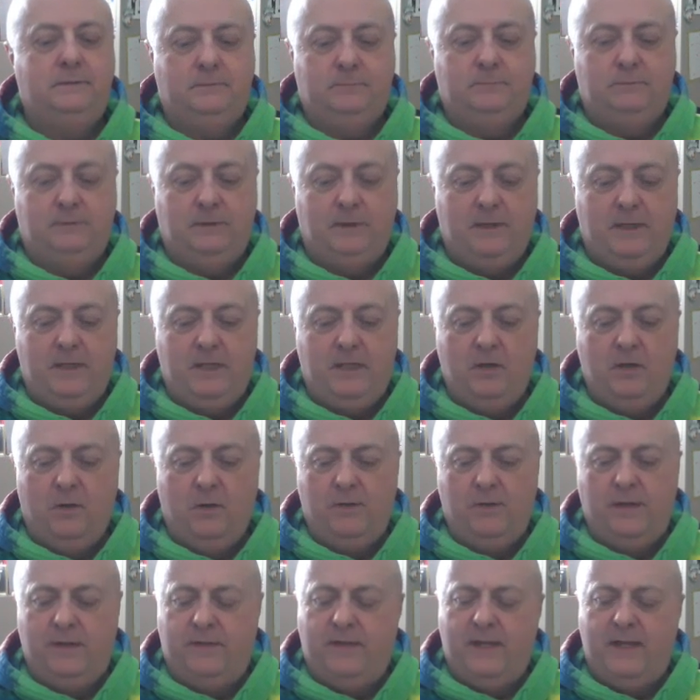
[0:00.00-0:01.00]
you know,
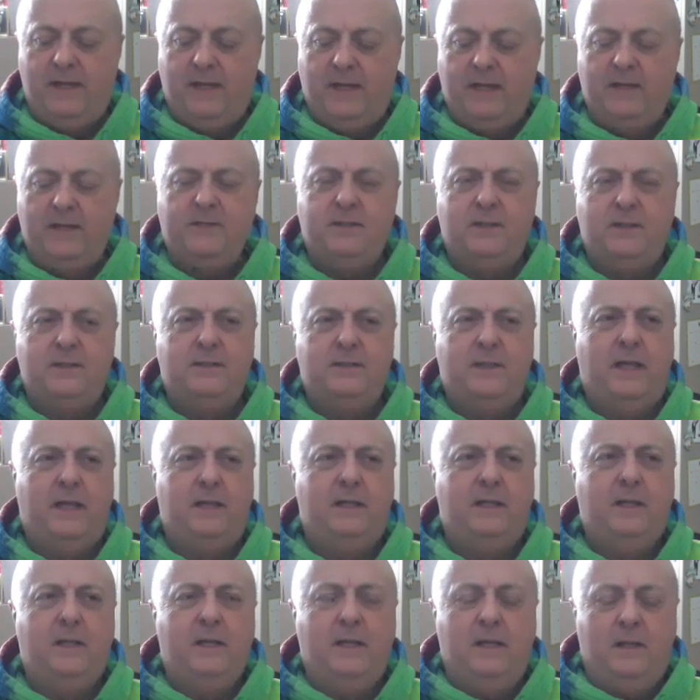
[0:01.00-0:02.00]
the thing is
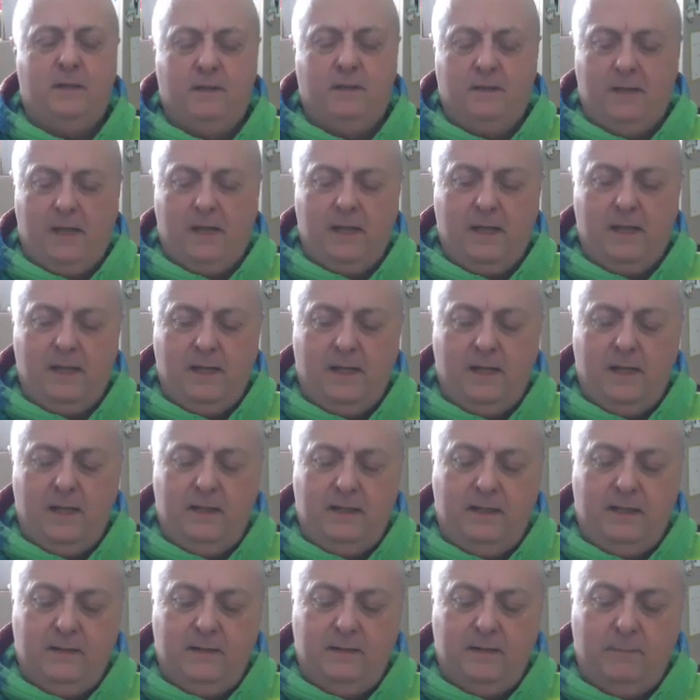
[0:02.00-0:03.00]
that,
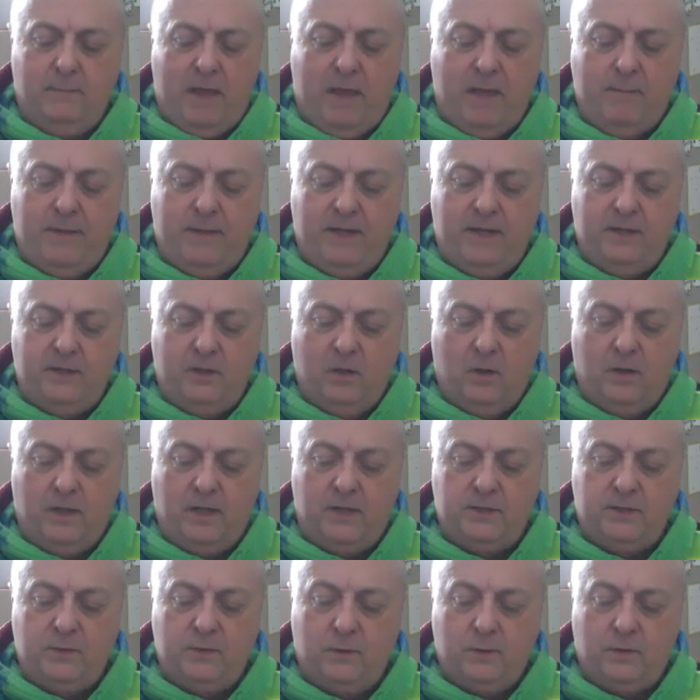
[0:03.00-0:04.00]
you know, I made a note
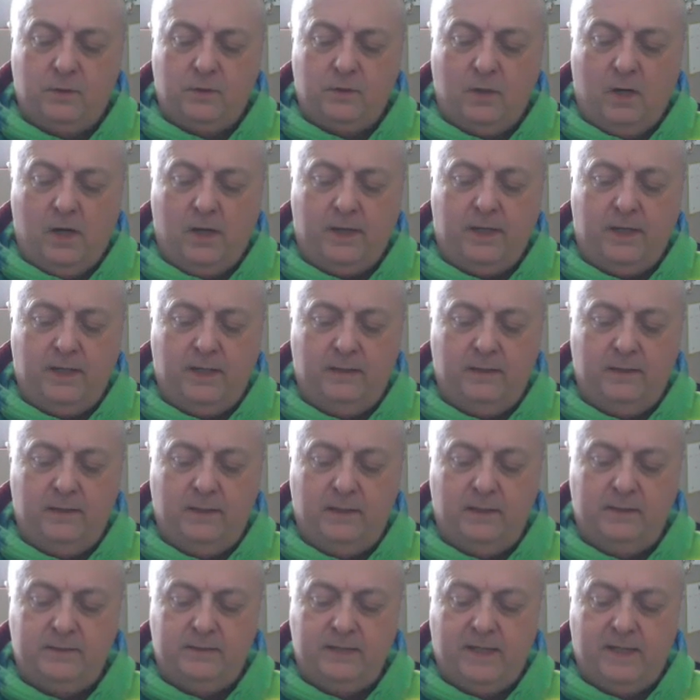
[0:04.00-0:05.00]
as you were talking,
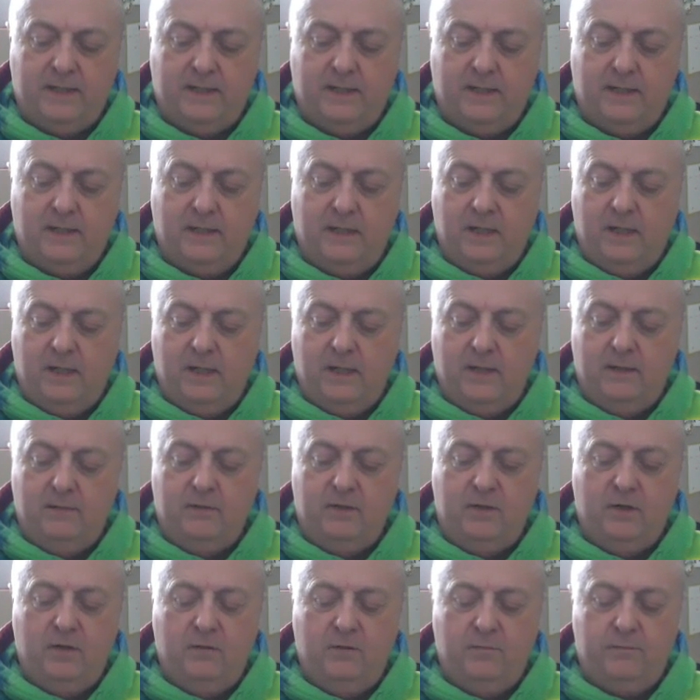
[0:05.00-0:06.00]
is that
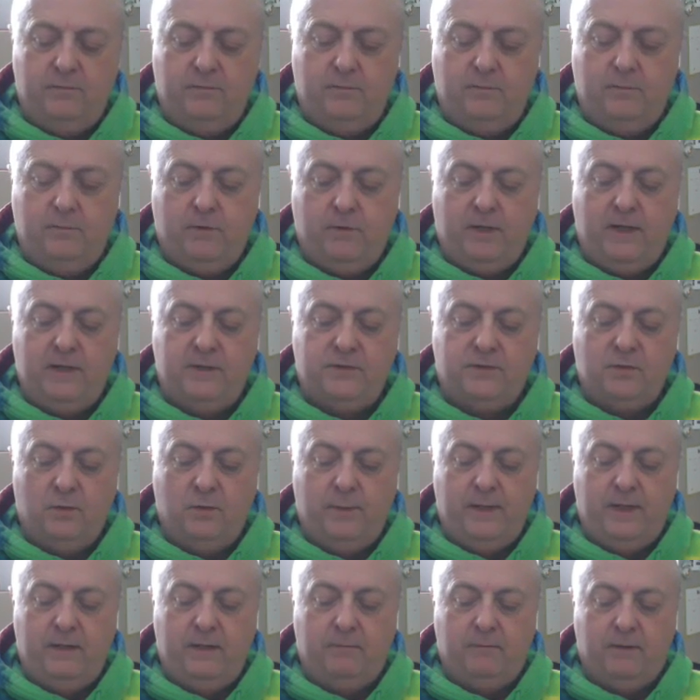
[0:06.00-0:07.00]
you've created so
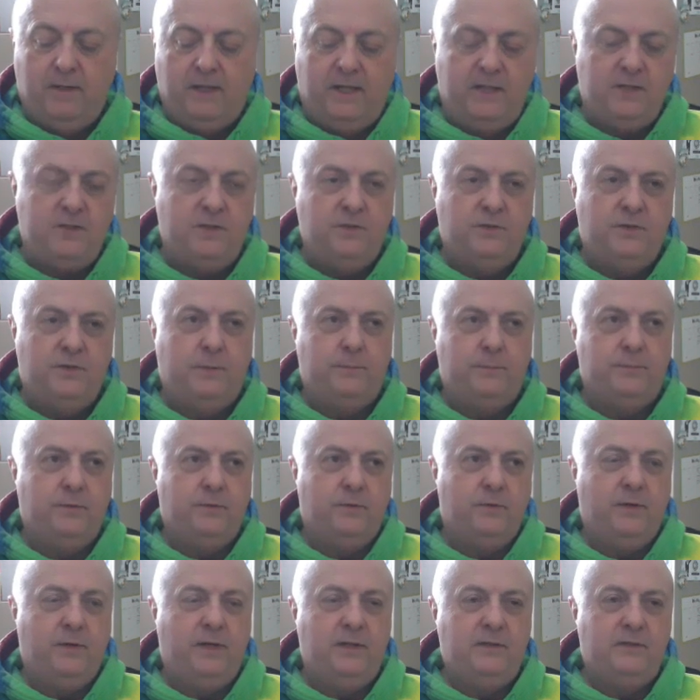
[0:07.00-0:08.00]
many relationships
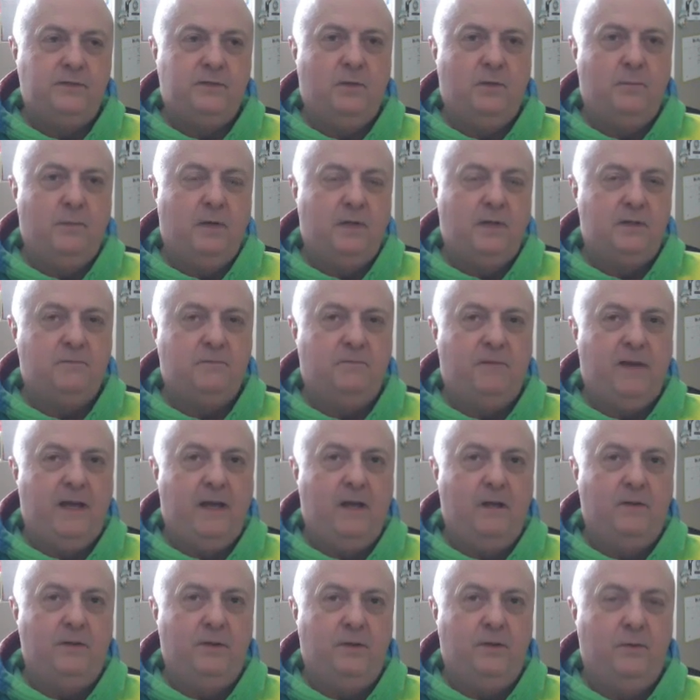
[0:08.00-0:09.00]
and created so much
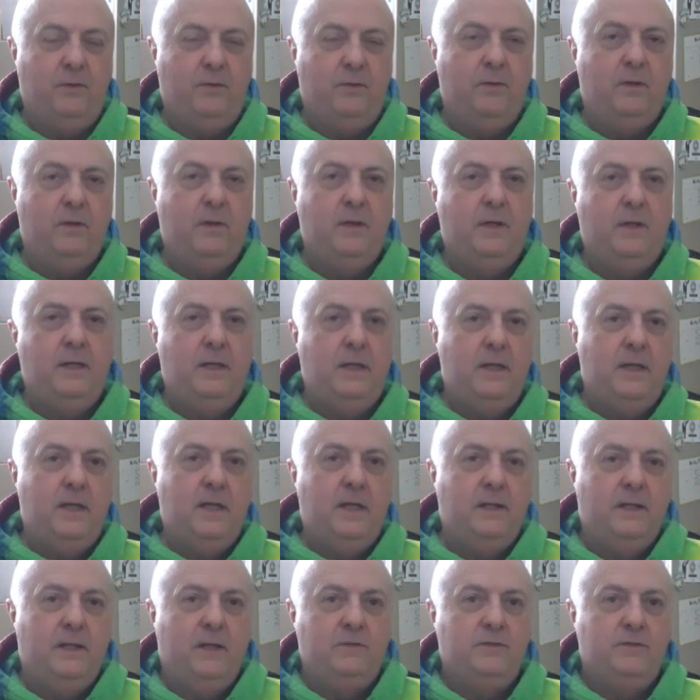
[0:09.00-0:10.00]
value.
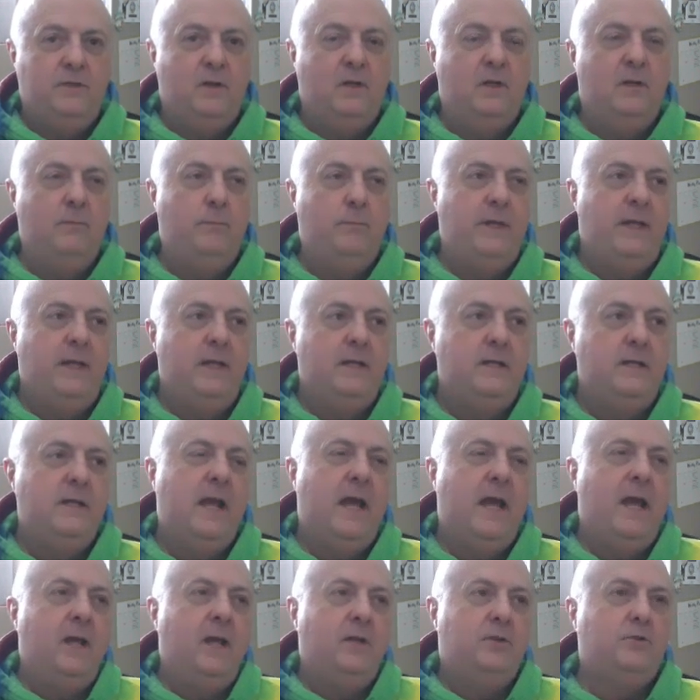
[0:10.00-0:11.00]
There's going to be a
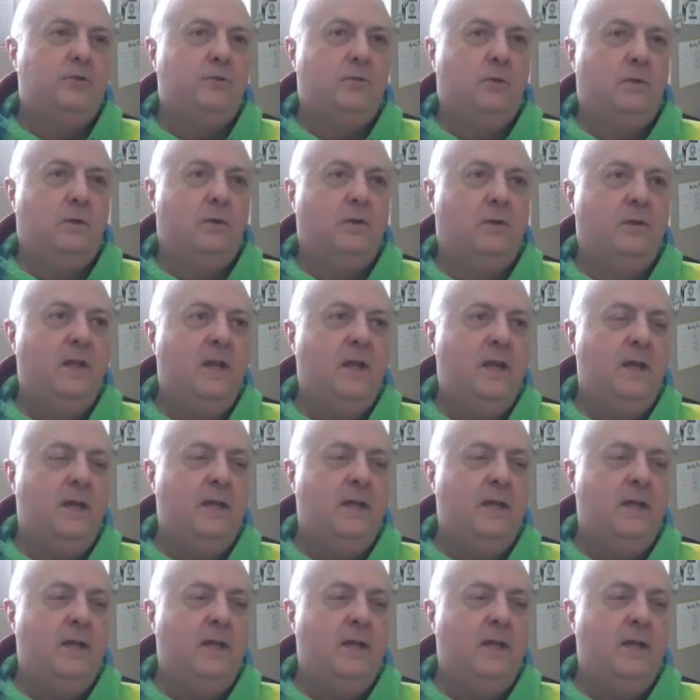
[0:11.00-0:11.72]
natural